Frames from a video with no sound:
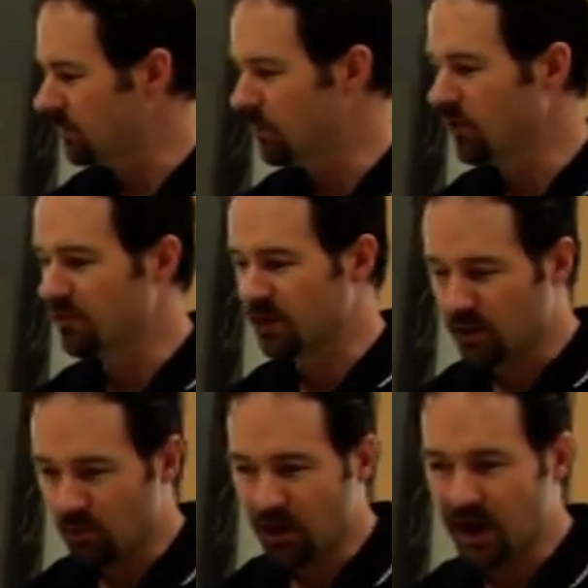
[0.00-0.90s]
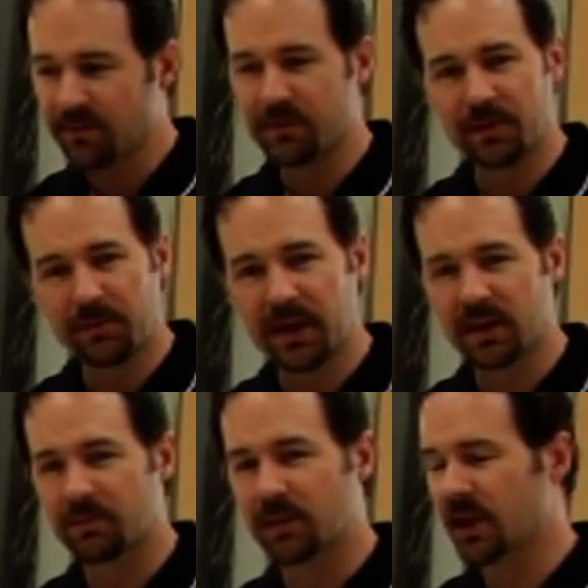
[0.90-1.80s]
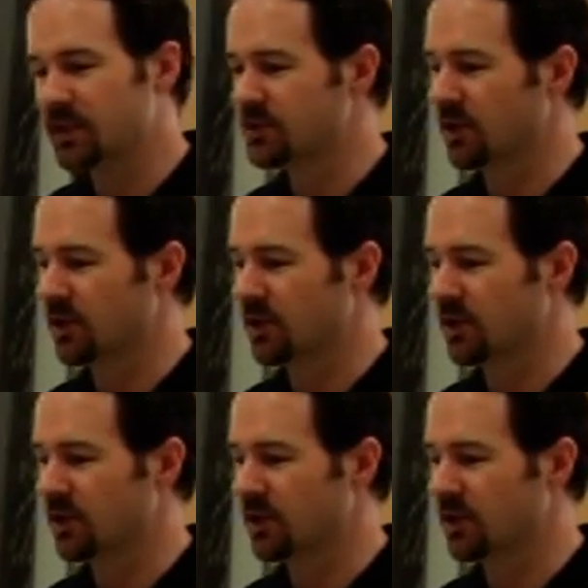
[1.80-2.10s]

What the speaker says: movement away from the back of the blade.